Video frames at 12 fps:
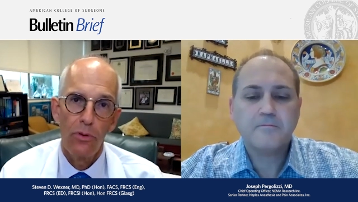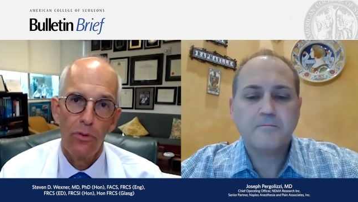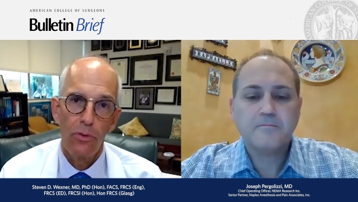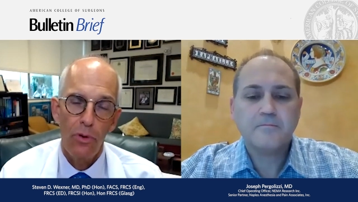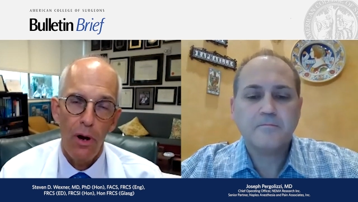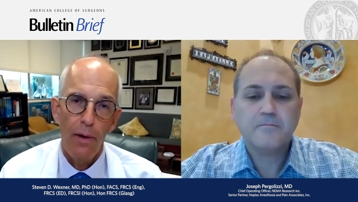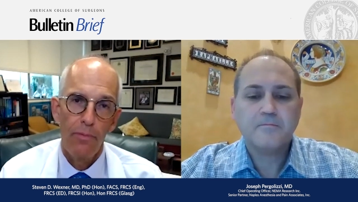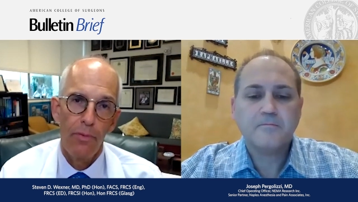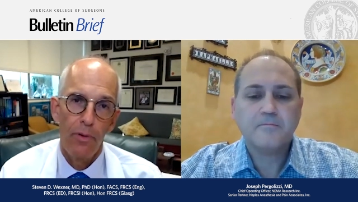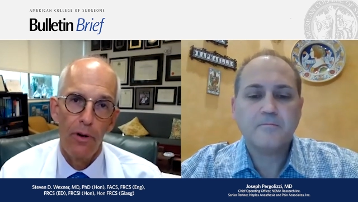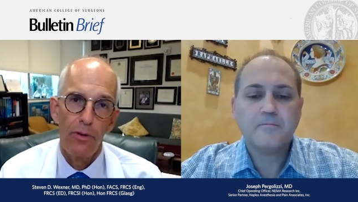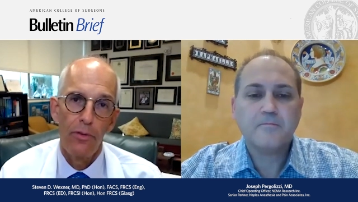Speaker 1: describe
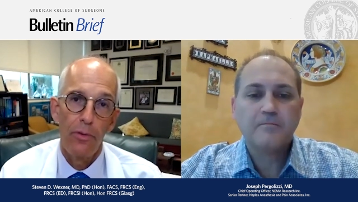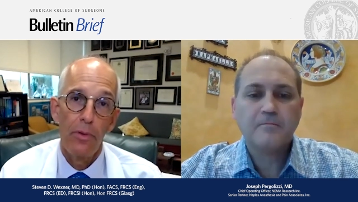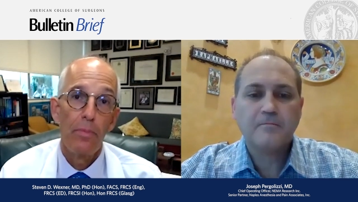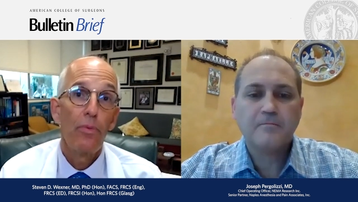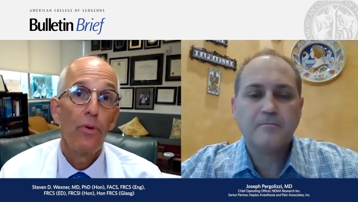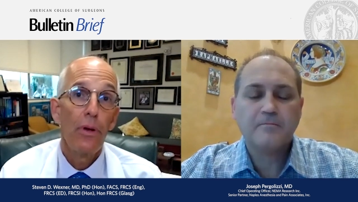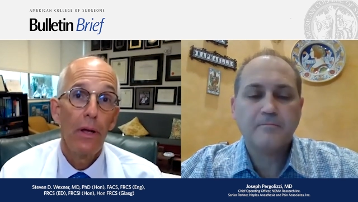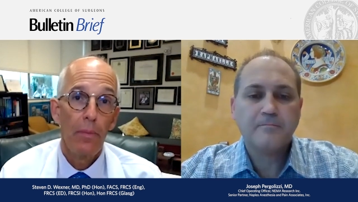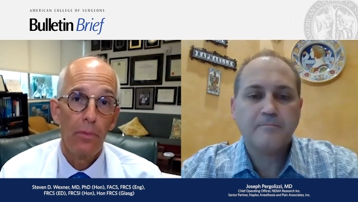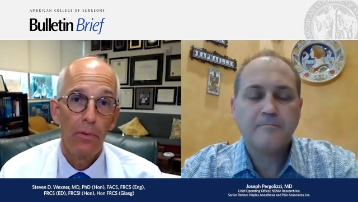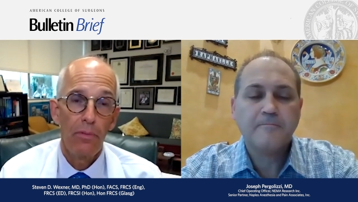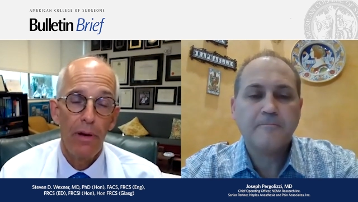for us the
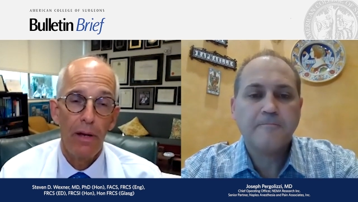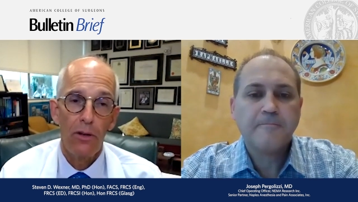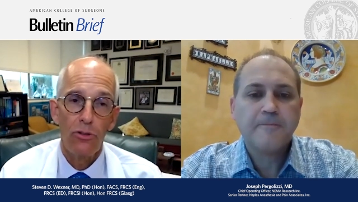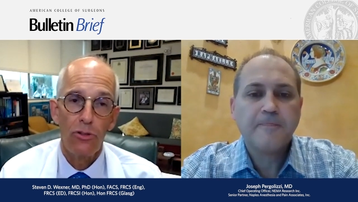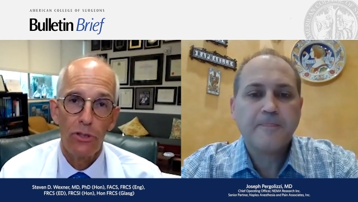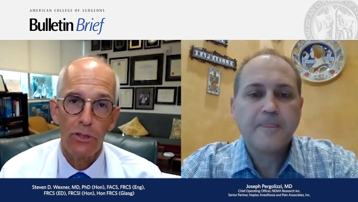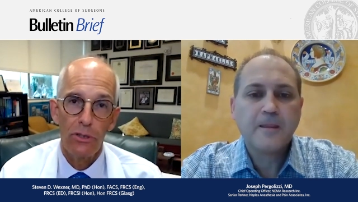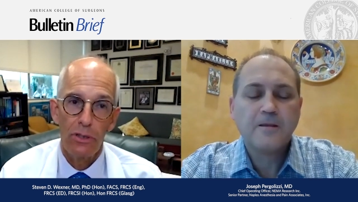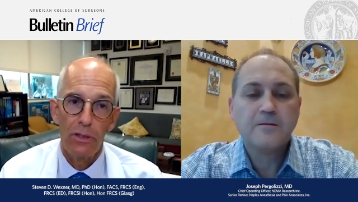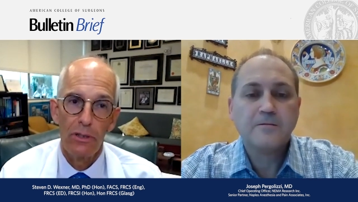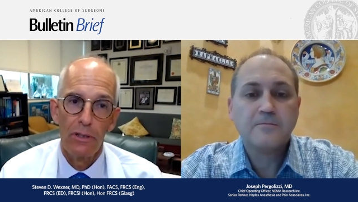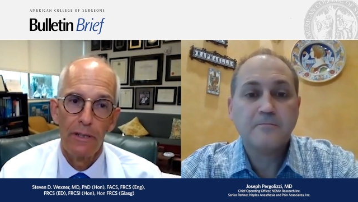preemptive
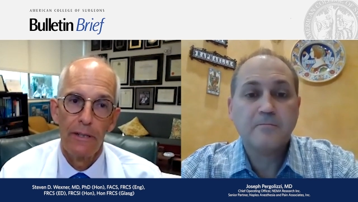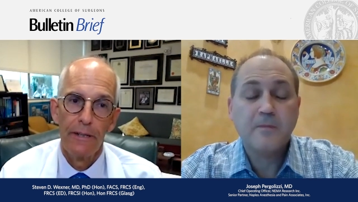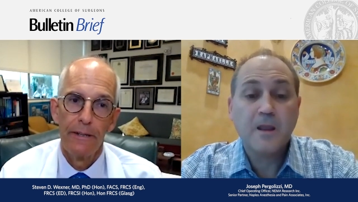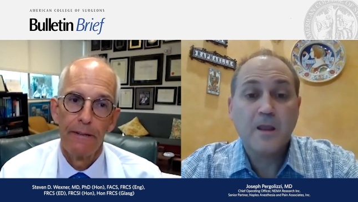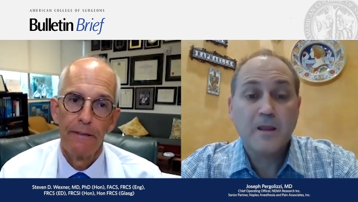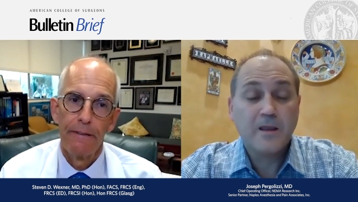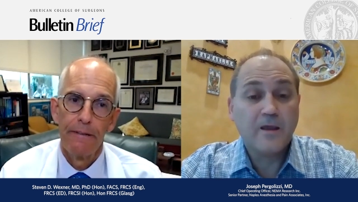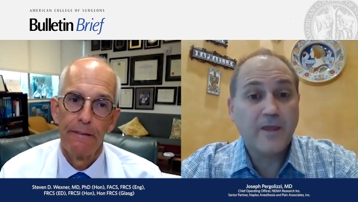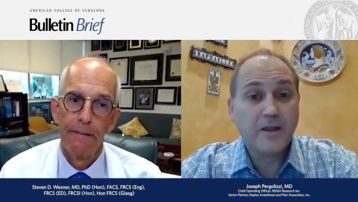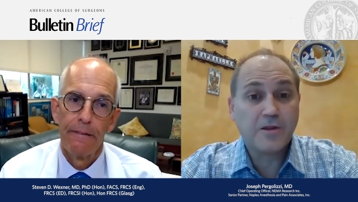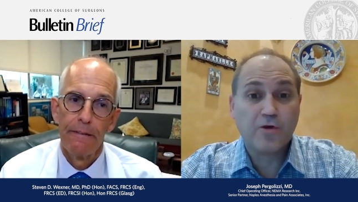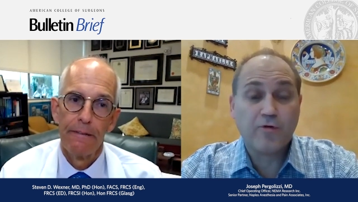analgesia.
Speaker 2: Yeah,
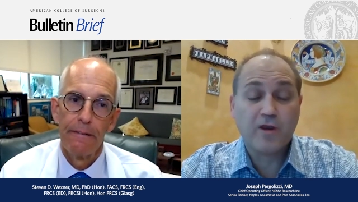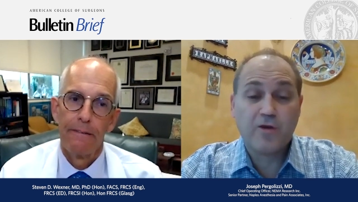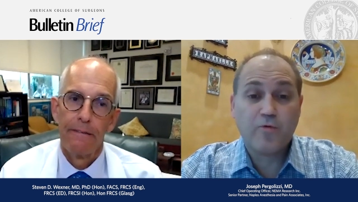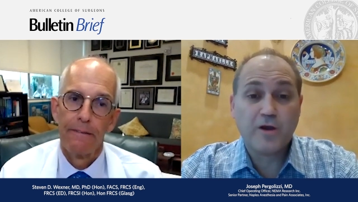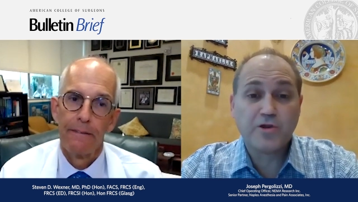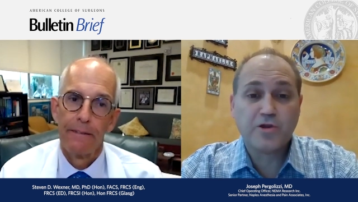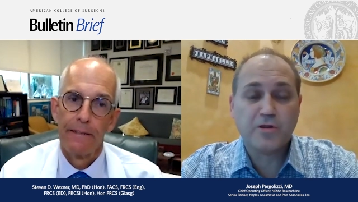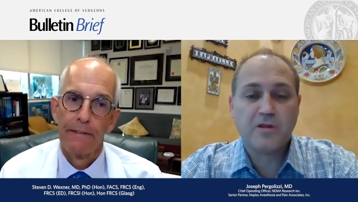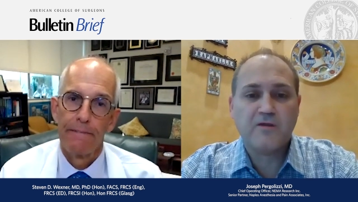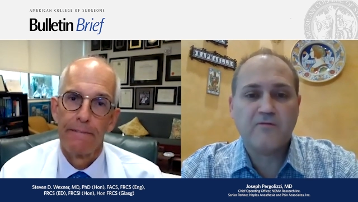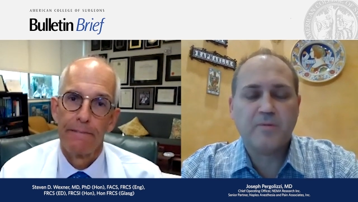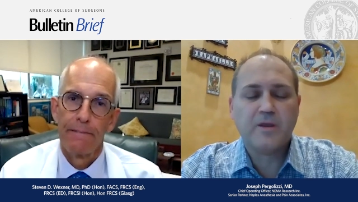that's a great question,
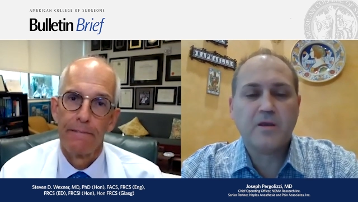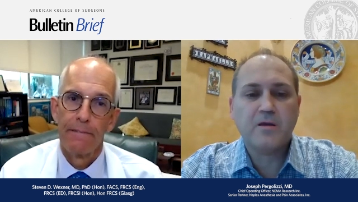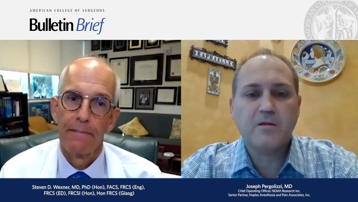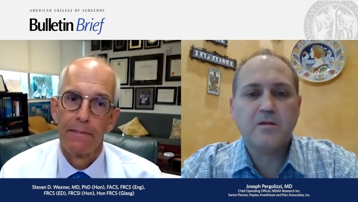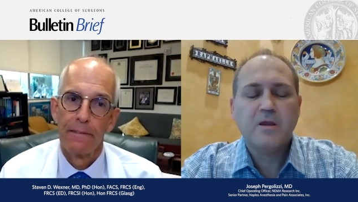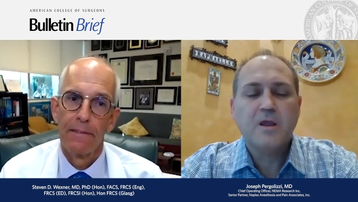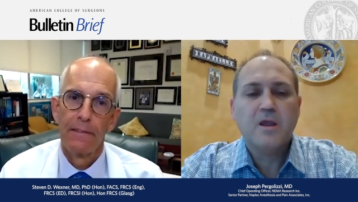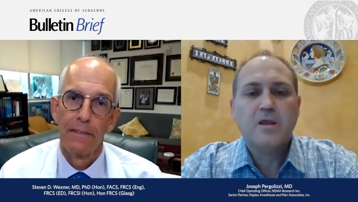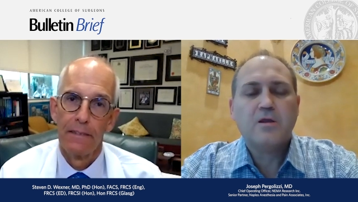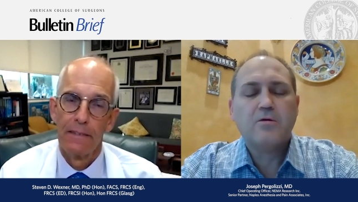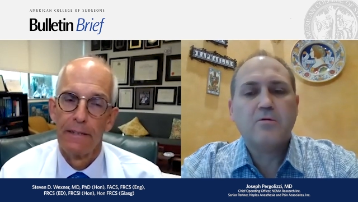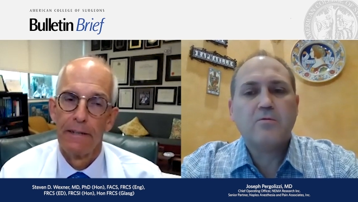Steve, because
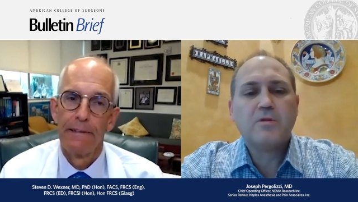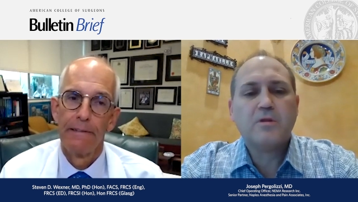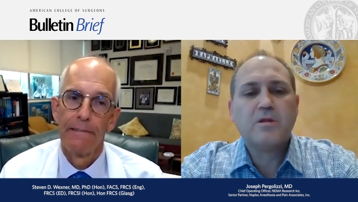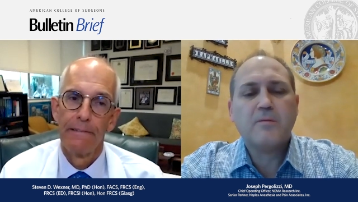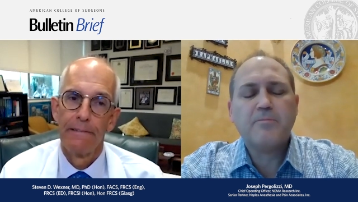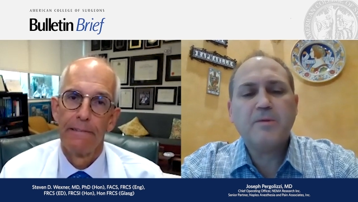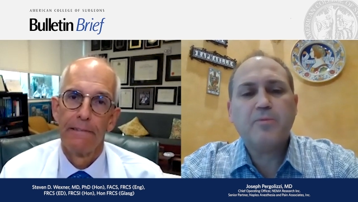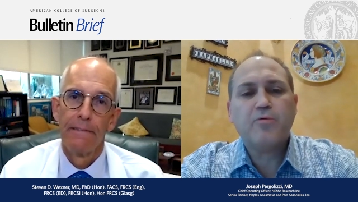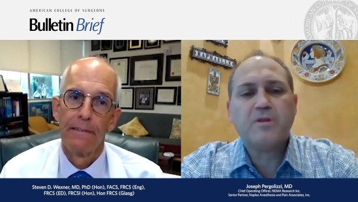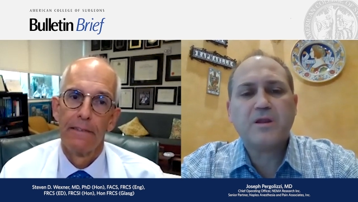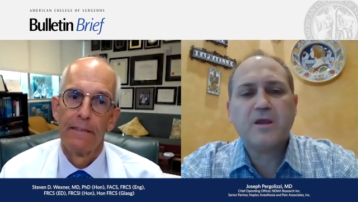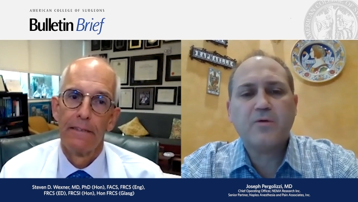you know some people
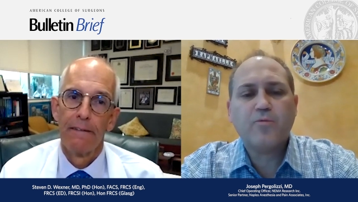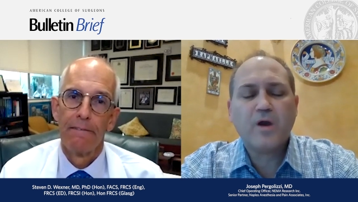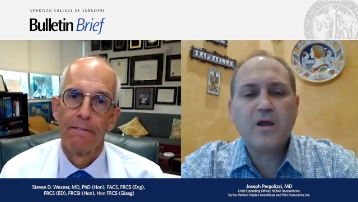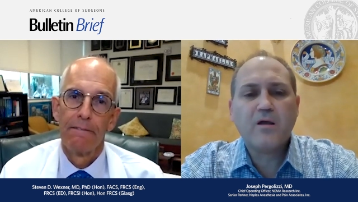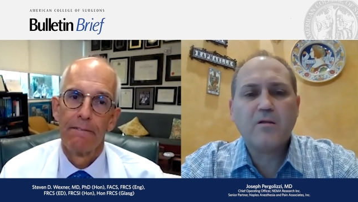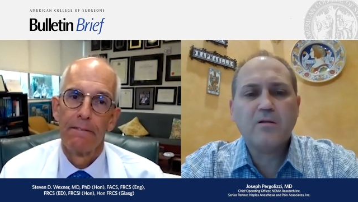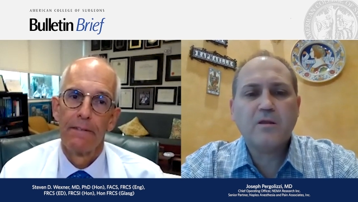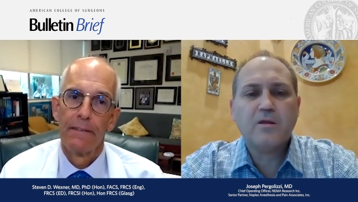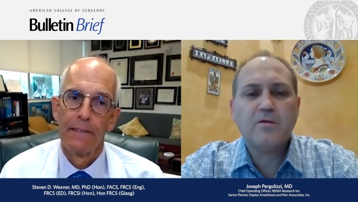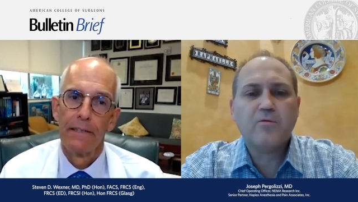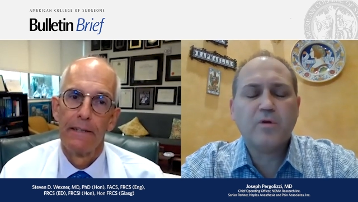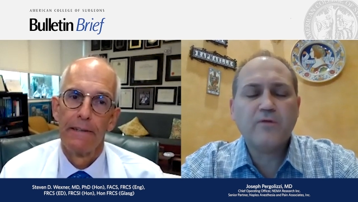would say, well,
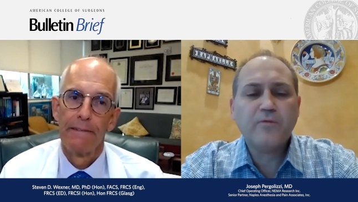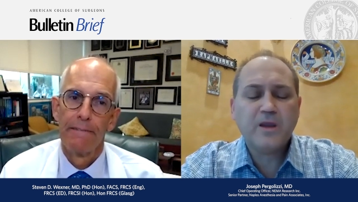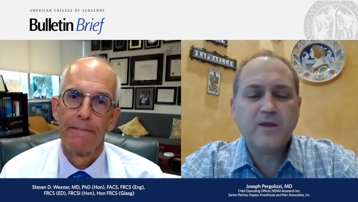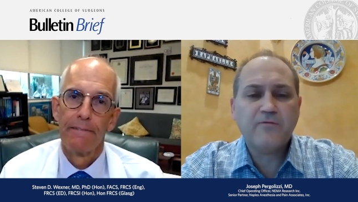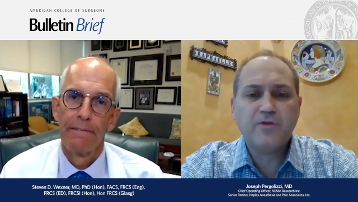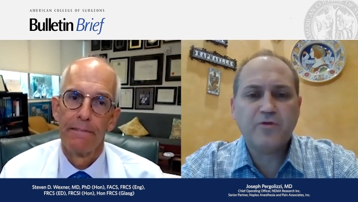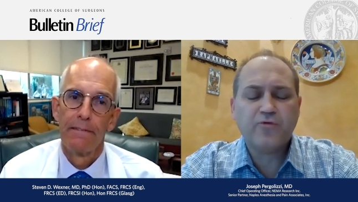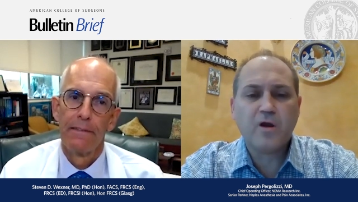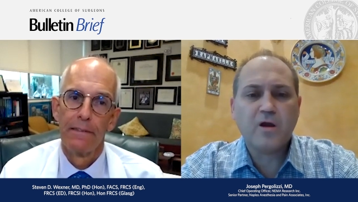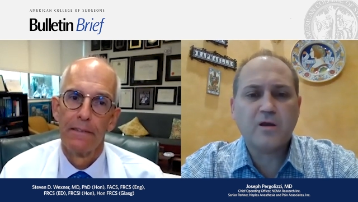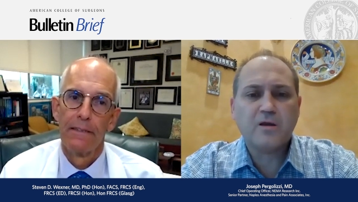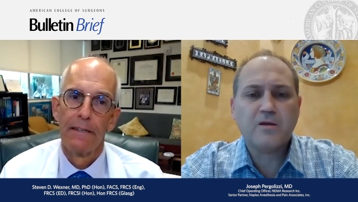you know, what if we give the
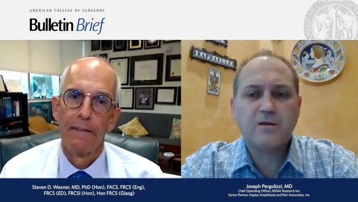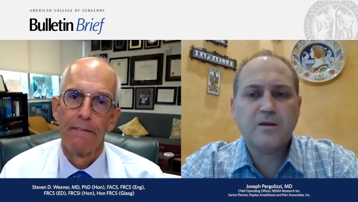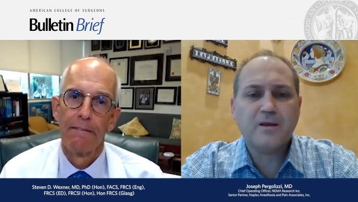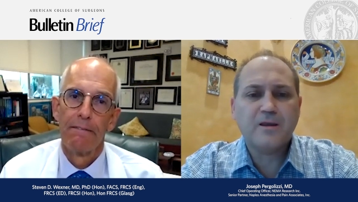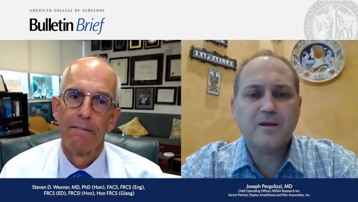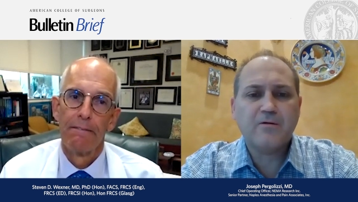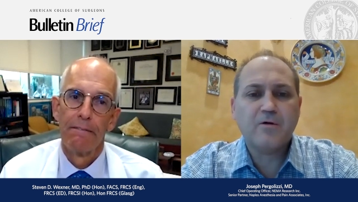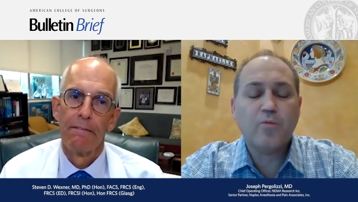drug you